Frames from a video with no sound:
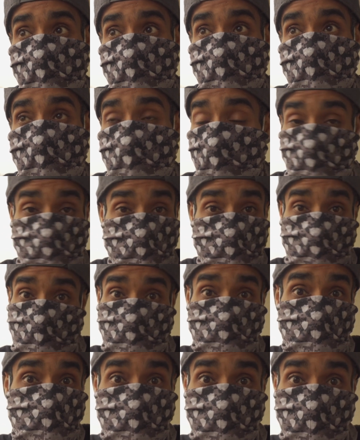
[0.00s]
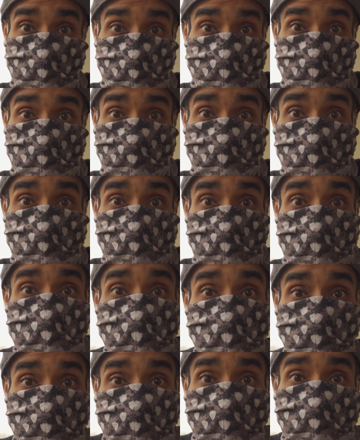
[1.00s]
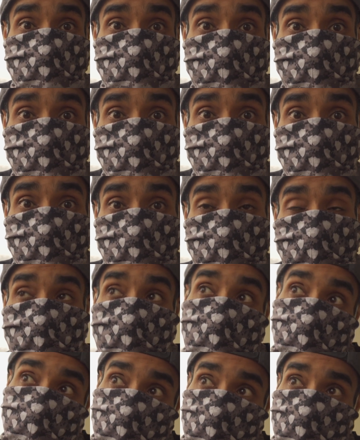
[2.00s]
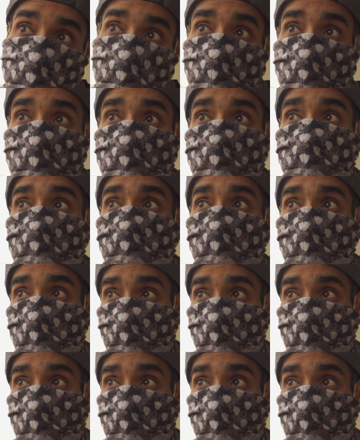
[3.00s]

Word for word: that are not applicable anywhere else throughout the Quran, at least from